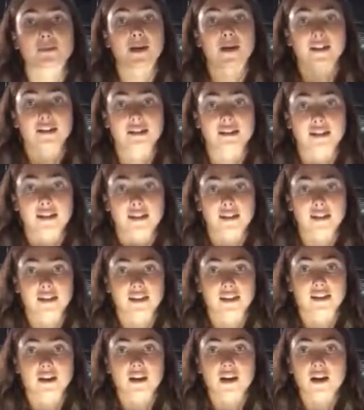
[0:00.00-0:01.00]
in my
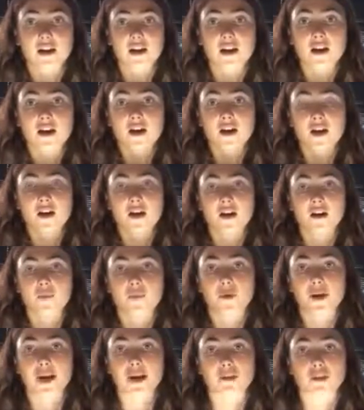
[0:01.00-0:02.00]
studying,
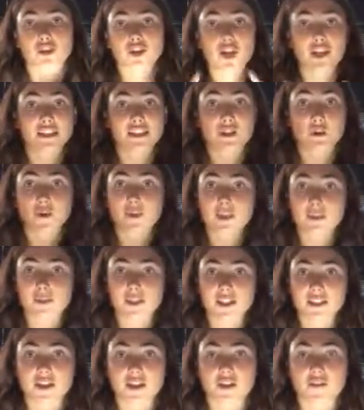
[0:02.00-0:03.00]
when I tried to quiz
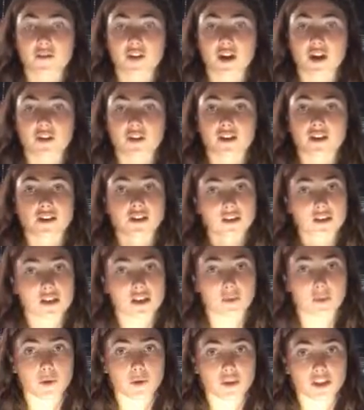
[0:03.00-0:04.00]
myself on the
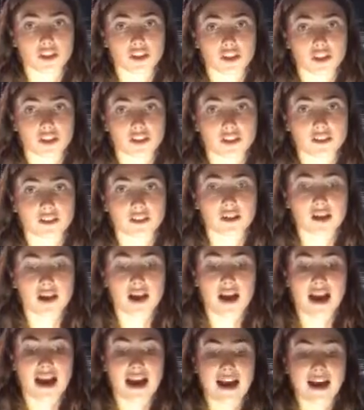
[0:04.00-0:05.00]
listening portion,
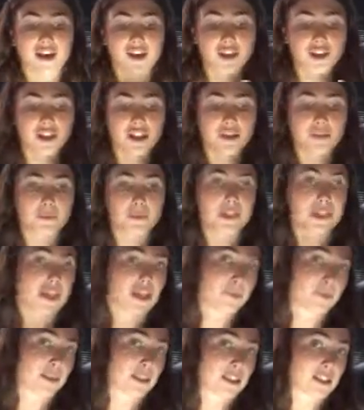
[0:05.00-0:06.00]
I couldn't
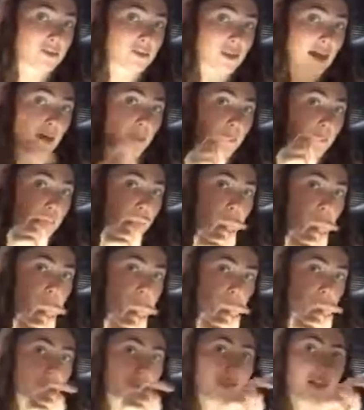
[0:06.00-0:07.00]
play a piece without
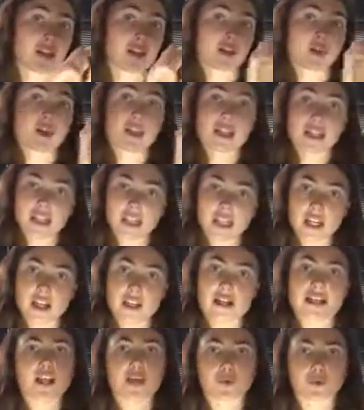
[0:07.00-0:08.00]
clicking
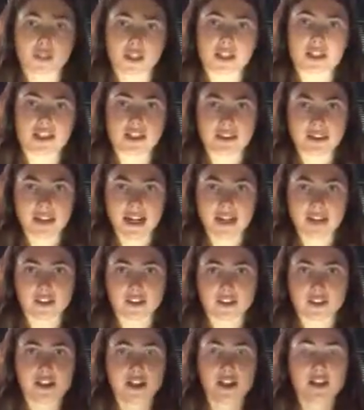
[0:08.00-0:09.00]
on it and reading the
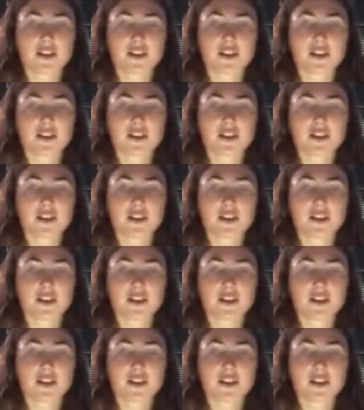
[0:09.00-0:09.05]
title.